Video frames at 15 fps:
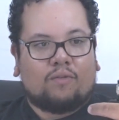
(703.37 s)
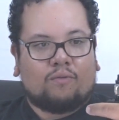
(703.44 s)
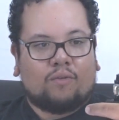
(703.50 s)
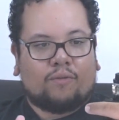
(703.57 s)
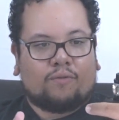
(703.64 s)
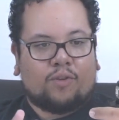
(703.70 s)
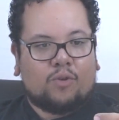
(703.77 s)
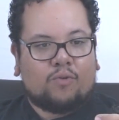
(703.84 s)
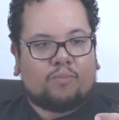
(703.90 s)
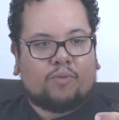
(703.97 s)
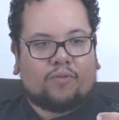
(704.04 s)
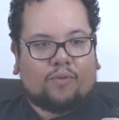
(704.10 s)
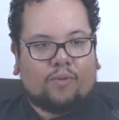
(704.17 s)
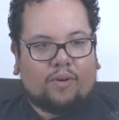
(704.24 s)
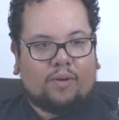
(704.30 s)
reviewed
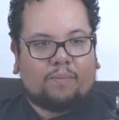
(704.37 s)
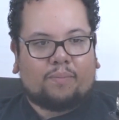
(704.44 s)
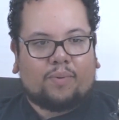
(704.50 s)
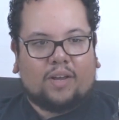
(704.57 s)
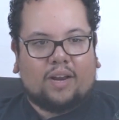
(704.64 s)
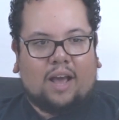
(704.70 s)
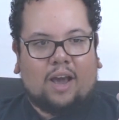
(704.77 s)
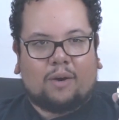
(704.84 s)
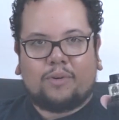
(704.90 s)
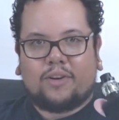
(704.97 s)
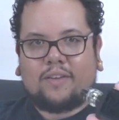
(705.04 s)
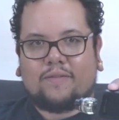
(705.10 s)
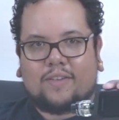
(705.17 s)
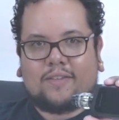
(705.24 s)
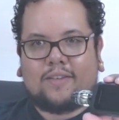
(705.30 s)
before, but I would
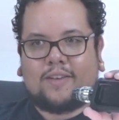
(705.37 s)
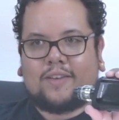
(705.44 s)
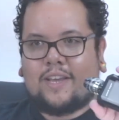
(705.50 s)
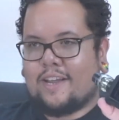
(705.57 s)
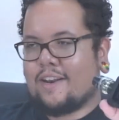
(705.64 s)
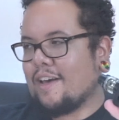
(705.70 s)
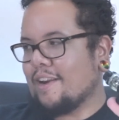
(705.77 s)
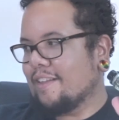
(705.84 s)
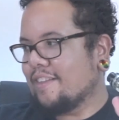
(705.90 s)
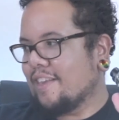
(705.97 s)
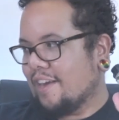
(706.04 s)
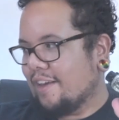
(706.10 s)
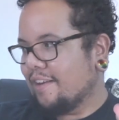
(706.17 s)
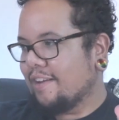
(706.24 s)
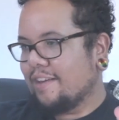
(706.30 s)
give this a 10 out of
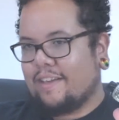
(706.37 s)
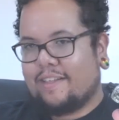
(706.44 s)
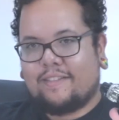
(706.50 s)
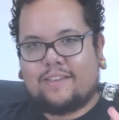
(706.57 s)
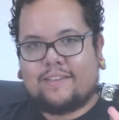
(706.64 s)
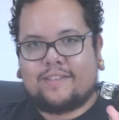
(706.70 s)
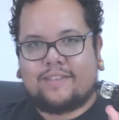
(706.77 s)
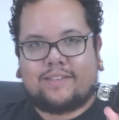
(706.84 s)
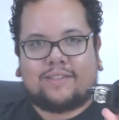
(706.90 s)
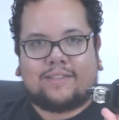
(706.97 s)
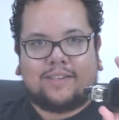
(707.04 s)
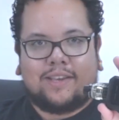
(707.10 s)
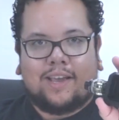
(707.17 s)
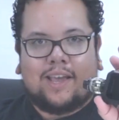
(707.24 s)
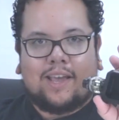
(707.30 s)
10. This
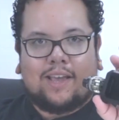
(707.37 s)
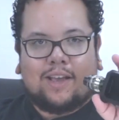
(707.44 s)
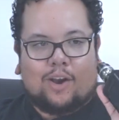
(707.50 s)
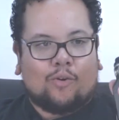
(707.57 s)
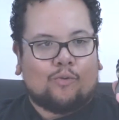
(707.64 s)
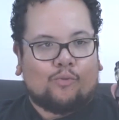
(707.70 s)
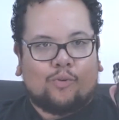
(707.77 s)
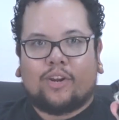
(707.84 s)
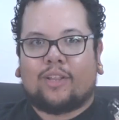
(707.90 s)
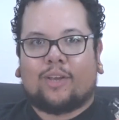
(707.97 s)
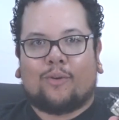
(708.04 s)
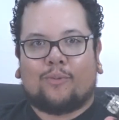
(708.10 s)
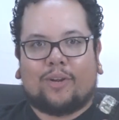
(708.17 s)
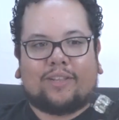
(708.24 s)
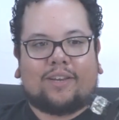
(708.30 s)
is a
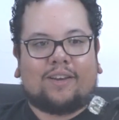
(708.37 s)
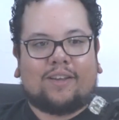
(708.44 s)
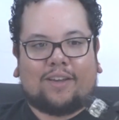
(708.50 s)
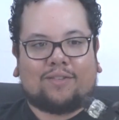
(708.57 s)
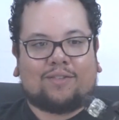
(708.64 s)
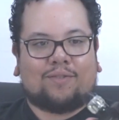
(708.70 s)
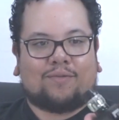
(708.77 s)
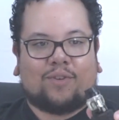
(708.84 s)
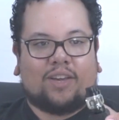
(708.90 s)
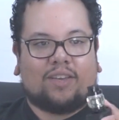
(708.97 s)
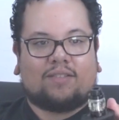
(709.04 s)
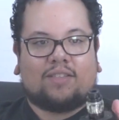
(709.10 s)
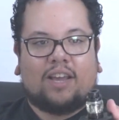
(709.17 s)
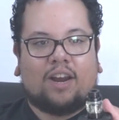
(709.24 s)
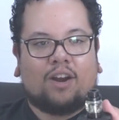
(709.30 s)
really, really nice
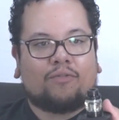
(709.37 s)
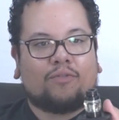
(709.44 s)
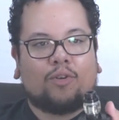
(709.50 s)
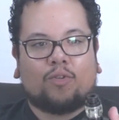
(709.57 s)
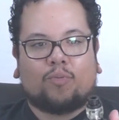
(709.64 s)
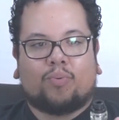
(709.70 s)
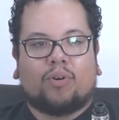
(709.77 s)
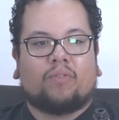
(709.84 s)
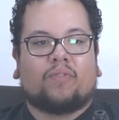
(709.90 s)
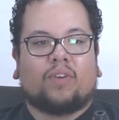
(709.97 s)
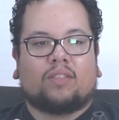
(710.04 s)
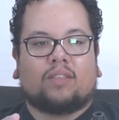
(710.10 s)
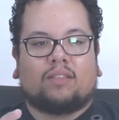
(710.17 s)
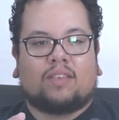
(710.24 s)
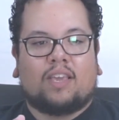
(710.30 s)
device. The airflow is
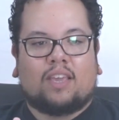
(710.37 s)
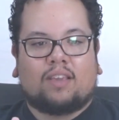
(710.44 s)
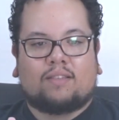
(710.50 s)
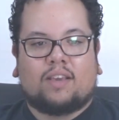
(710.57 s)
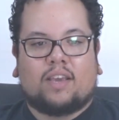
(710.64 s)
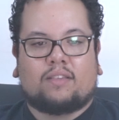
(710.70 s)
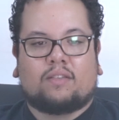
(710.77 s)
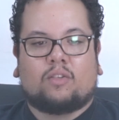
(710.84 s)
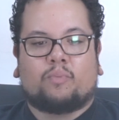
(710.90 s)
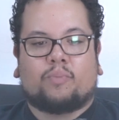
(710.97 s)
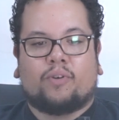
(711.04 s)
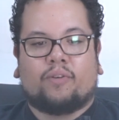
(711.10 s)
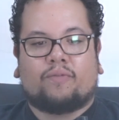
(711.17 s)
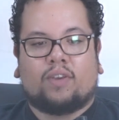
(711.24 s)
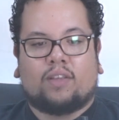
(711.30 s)
perfect. The tank size is
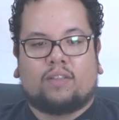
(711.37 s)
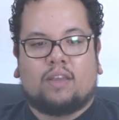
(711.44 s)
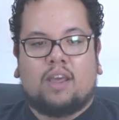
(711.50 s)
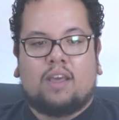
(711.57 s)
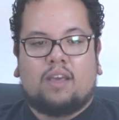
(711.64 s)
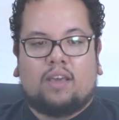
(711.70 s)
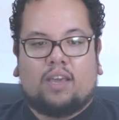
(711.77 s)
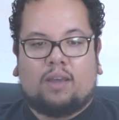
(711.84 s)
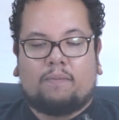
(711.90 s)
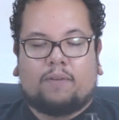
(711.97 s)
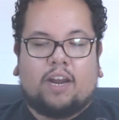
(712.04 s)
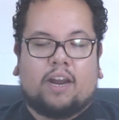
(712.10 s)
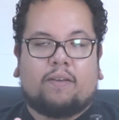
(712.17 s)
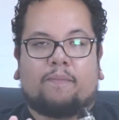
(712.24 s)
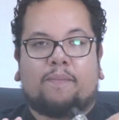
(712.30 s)
perfect. It
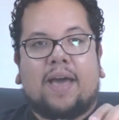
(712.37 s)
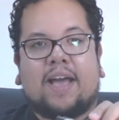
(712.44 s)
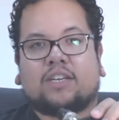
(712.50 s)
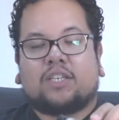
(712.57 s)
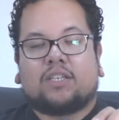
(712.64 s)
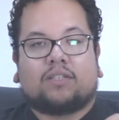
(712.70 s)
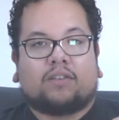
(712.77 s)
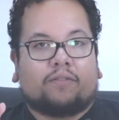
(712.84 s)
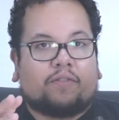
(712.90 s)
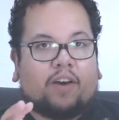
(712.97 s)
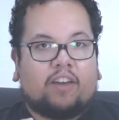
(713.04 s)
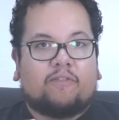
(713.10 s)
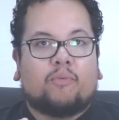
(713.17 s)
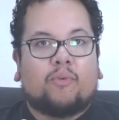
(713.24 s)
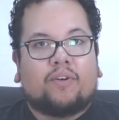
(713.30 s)
kind of matches a
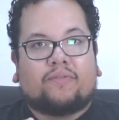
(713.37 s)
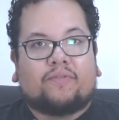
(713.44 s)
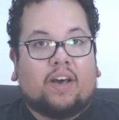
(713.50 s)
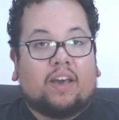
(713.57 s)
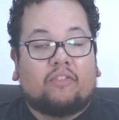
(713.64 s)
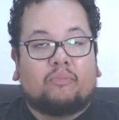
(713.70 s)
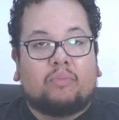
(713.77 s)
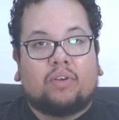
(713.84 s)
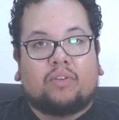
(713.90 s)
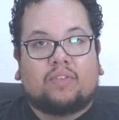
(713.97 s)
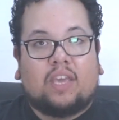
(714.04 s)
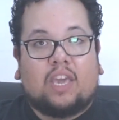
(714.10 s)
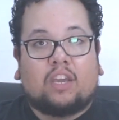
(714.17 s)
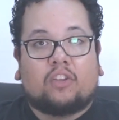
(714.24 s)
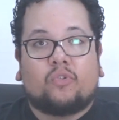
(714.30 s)
5.5 mil
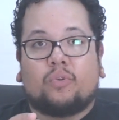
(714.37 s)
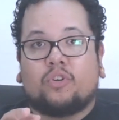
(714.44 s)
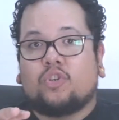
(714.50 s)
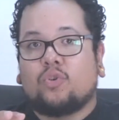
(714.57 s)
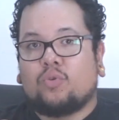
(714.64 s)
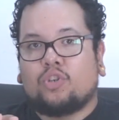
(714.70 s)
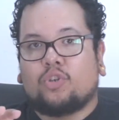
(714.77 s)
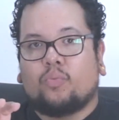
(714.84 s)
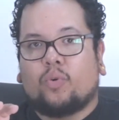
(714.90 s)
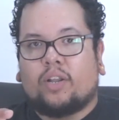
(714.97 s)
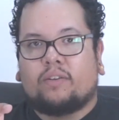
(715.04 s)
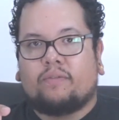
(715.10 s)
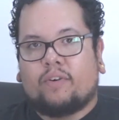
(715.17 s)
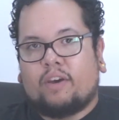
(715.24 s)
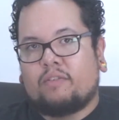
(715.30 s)
tank to a 200 watt
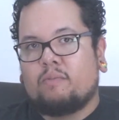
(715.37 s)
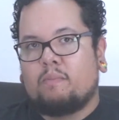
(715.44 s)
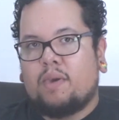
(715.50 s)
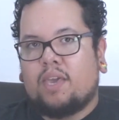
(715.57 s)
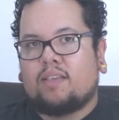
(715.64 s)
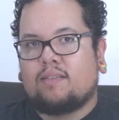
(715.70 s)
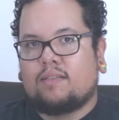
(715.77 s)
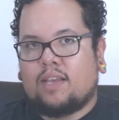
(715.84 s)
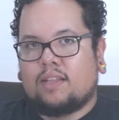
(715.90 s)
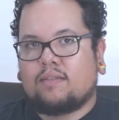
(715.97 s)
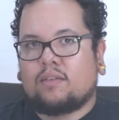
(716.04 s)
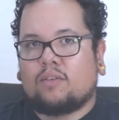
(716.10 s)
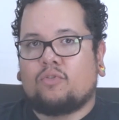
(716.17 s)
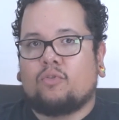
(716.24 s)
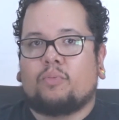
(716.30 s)
device. Makes
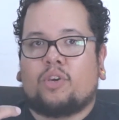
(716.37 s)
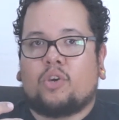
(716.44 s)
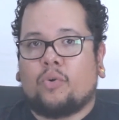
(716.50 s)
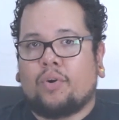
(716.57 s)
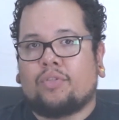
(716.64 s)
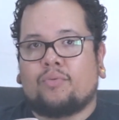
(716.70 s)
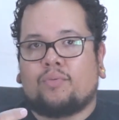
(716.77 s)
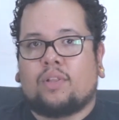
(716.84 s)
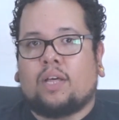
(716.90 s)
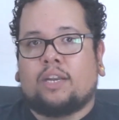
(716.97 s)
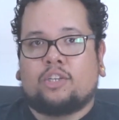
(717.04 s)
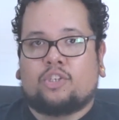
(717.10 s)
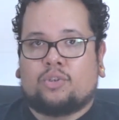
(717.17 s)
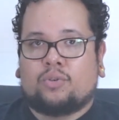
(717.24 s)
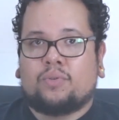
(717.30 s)
sense because you'll be going through a lot
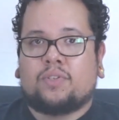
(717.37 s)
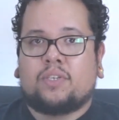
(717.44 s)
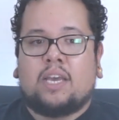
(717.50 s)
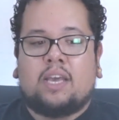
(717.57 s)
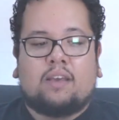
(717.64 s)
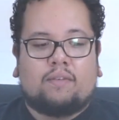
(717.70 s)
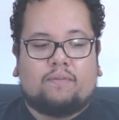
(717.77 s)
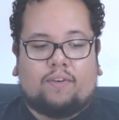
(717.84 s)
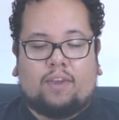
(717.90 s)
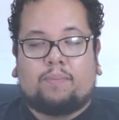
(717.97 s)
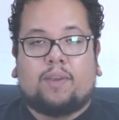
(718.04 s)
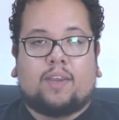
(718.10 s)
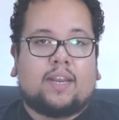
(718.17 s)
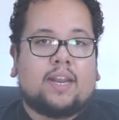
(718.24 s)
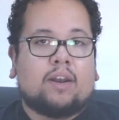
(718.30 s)
of juice.
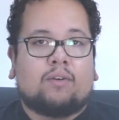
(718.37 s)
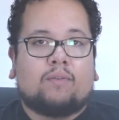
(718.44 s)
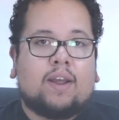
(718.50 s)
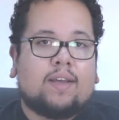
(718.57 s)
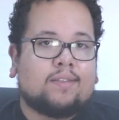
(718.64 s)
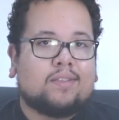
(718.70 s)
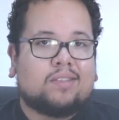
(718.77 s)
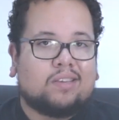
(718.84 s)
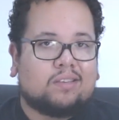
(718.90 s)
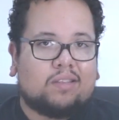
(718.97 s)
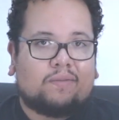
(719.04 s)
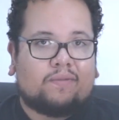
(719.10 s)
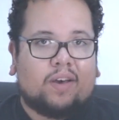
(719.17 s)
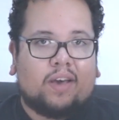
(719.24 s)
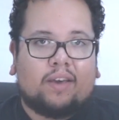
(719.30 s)
Vaping it at around
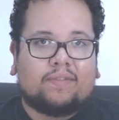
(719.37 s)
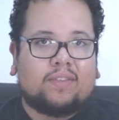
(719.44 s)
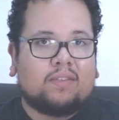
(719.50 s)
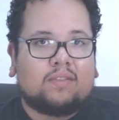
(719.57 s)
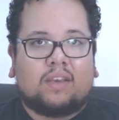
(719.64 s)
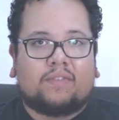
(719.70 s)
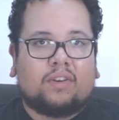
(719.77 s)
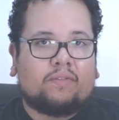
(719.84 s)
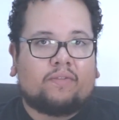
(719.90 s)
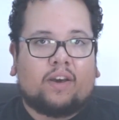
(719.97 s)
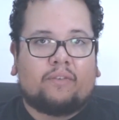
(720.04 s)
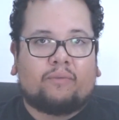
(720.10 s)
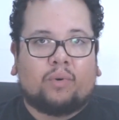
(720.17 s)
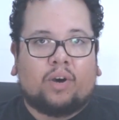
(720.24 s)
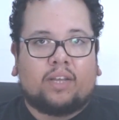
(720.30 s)
65 to
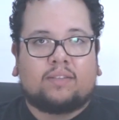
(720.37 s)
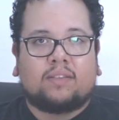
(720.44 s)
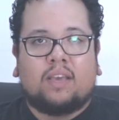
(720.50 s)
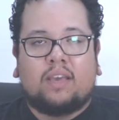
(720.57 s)
75 watts